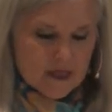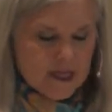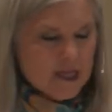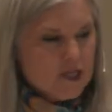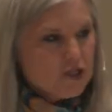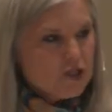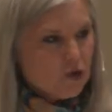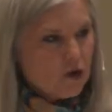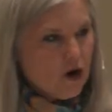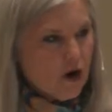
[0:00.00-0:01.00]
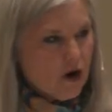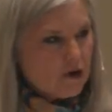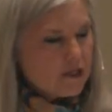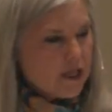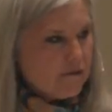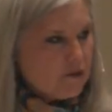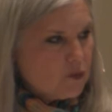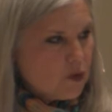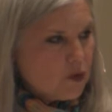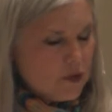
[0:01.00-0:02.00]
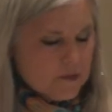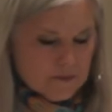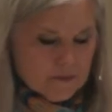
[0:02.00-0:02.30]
Is your heart heavenward?